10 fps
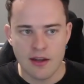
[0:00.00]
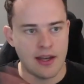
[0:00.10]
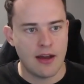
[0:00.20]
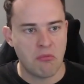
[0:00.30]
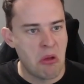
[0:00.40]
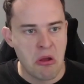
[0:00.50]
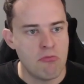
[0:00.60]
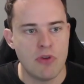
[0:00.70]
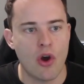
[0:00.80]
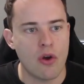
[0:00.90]
Now,
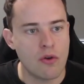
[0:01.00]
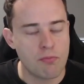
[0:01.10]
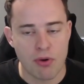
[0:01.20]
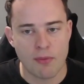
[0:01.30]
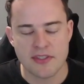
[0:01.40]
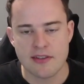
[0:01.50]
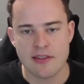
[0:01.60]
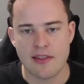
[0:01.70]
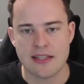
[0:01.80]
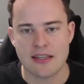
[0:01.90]
no promises
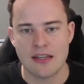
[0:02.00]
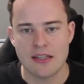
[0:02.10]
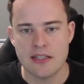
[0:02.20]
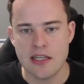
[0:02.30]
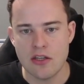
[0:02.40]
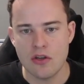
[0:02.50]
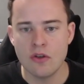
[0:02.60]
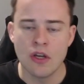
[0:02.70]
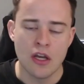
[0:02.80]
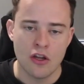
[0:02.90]
that that's going to continue.